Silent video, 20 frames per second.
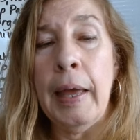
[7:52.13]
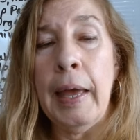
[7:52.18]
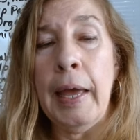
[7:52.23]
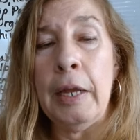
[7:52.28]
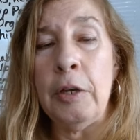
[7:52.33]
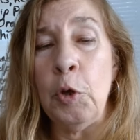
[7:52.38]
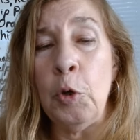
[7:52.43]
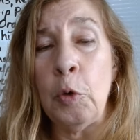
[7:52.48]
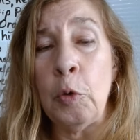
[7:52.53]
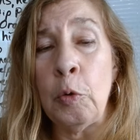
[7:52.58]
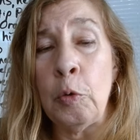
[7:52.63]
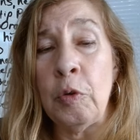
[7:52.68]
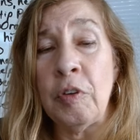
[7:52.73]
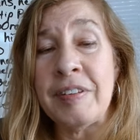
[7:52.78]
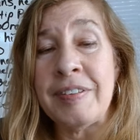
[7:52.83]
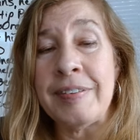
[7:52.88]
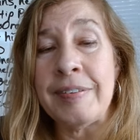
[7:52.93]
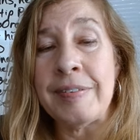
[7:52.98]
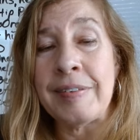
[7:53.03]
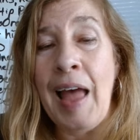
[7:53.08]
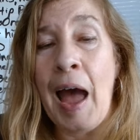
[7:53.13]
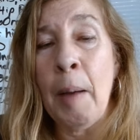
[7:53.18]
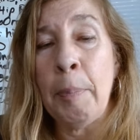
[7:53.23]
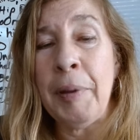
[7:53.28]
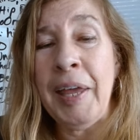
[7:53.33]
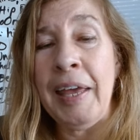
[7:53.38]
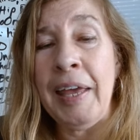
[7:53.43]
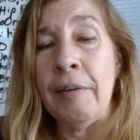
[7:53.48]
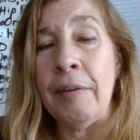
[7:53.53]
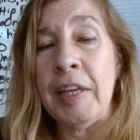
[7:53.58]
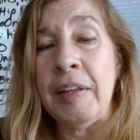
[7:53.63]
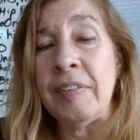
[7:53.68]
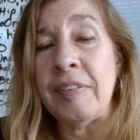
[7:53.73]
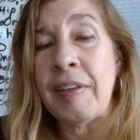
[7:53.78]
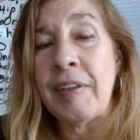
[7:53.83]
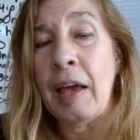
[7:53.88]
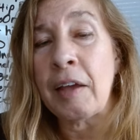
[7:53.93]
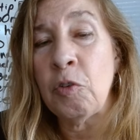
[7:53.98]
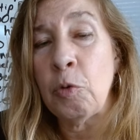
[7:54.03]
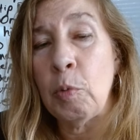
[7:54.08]
and you stop having
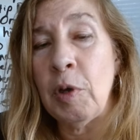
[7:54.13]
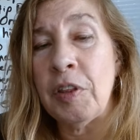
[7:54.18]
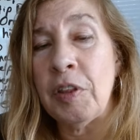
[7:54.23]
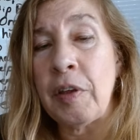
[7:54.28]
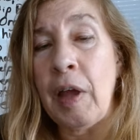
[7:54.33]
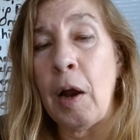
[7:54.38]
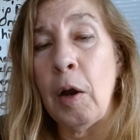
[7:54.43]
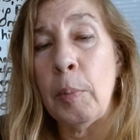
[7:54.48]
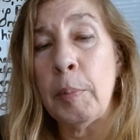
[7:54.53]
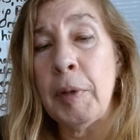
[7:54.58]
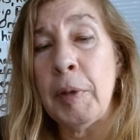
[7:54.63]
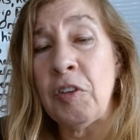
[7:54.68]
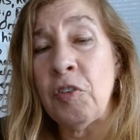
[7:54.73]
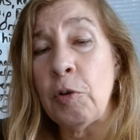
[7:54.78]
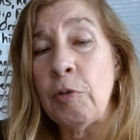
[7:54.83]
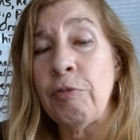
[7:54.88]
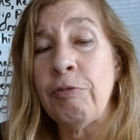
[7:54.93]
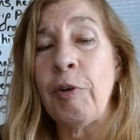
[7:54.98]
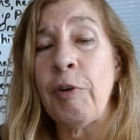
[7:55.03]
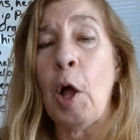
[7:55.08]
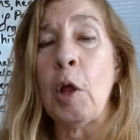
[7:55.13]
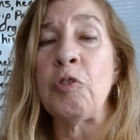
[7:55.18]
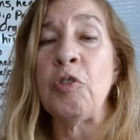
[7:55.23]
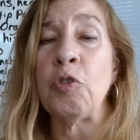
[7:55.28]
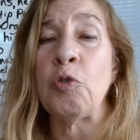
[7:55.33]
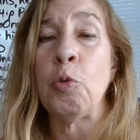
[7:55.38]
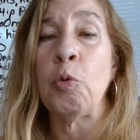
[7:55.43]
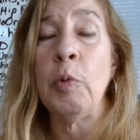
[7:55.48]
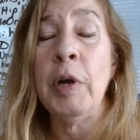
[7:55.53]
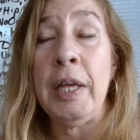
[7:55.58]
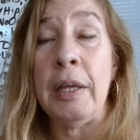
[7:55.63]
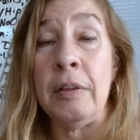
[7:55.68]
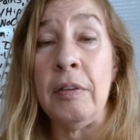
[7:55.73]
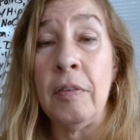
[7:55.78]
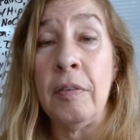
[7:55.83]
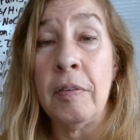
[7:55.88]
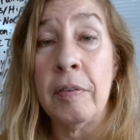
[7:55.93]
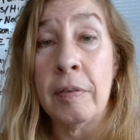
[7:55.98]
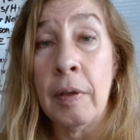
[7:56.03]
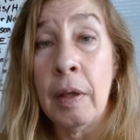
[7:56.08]
sex with karmics or false
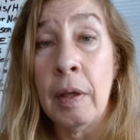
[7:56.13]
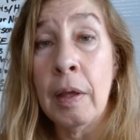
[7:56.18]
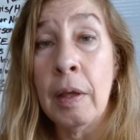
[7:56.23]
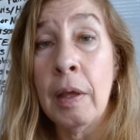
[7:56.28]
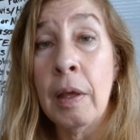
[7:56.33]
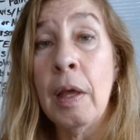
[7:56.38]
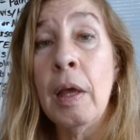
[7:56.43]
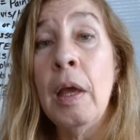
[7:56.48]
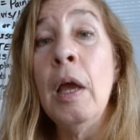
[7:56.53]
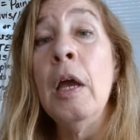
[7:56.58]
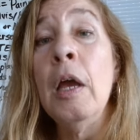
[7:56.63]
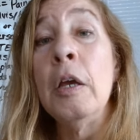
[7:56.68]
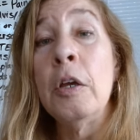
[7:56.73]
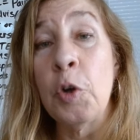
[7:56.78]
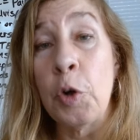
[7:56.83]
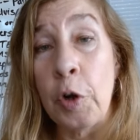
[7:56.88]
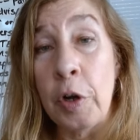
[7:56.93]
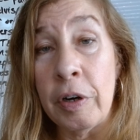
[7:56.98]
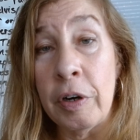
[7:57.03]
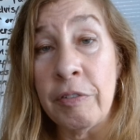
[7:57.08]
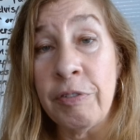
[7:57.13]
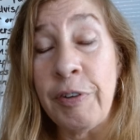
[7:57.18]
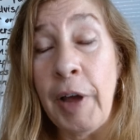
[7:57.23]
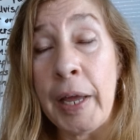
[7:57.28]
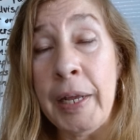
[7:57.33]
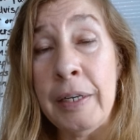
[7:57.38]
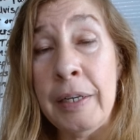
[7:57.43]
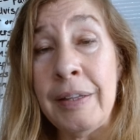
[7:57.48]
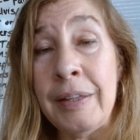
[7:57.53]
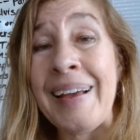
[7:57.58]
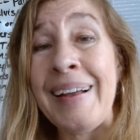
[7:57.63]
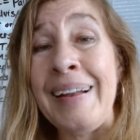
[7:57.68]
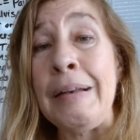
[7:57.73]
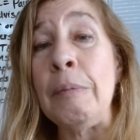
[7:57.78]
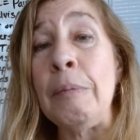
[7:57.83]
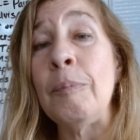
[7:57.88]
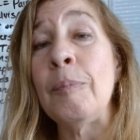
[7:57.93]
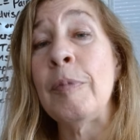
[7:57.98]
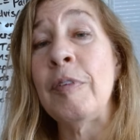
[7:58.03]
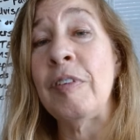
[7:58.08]
twins, you're going to find that
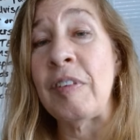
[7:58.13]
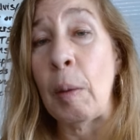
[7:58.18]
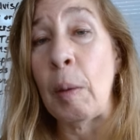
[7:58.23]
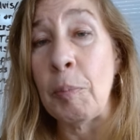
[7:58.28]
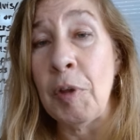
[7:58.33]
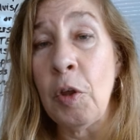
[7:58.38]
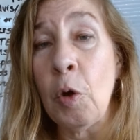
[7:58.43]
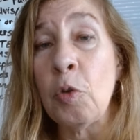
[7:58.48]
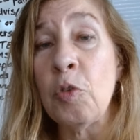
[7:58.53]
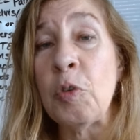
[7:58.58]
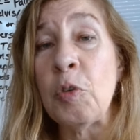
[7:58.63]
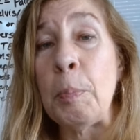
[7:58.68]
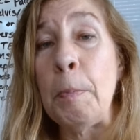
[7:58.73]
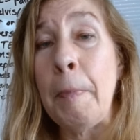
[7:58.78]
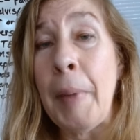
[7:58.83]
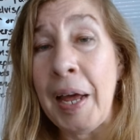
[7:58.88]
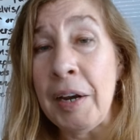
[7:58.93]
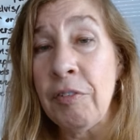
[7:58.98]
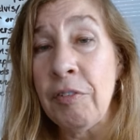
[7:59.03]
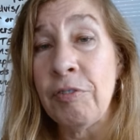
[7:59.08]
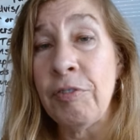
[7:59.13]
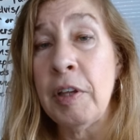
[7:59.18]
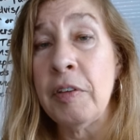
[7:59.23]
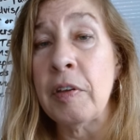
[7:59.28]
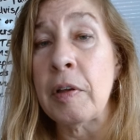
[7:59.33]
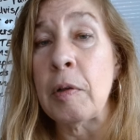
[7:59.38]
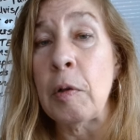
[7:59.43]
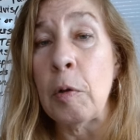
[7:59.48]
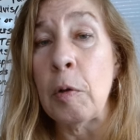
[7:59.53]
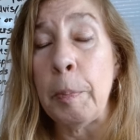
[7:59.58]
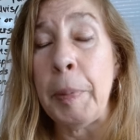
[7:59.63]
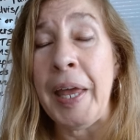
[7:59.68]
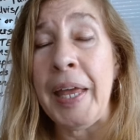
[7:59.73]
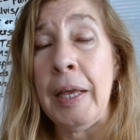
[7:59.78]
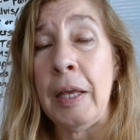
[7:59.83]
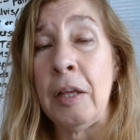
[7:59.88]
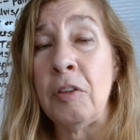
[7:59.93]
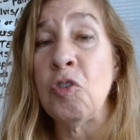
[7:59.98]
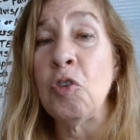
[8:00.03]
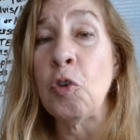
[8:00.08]
some of those metaphysical
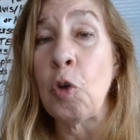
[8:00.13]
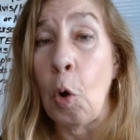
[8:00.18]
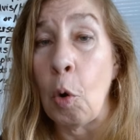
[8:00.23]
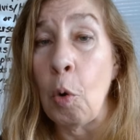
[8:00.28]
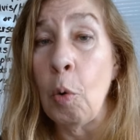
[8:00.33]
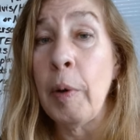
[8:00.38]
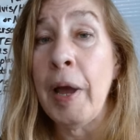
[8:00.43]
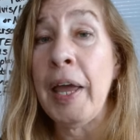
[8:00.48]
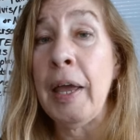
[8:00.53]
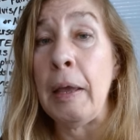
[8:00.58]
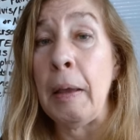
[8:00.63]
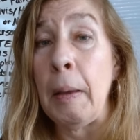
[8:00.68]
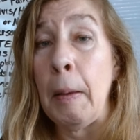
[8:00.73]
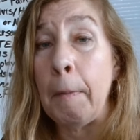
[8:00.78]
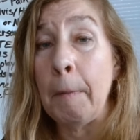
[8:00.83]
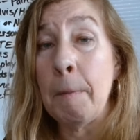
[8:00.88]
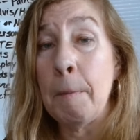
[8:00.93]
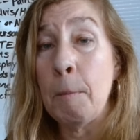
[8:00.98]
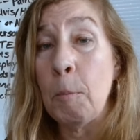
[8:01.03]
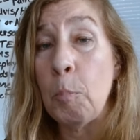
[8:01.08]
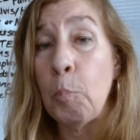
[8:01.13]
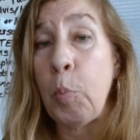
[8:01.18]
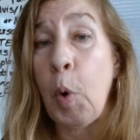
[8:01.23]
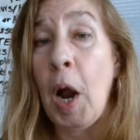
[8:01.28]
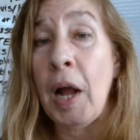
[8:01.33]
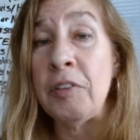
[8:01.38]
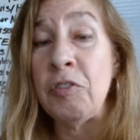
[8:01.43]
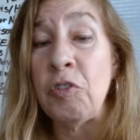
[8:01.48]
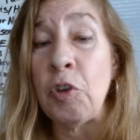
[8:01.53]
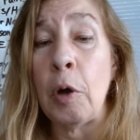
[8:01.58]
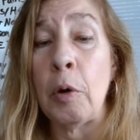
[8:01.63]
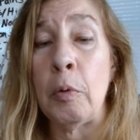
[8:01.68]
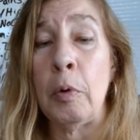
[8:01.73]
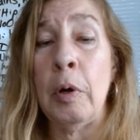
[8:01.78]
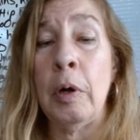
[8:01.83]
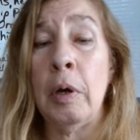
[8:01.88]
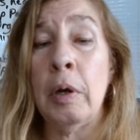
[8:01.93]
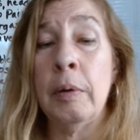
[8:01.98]
pains go away pronto.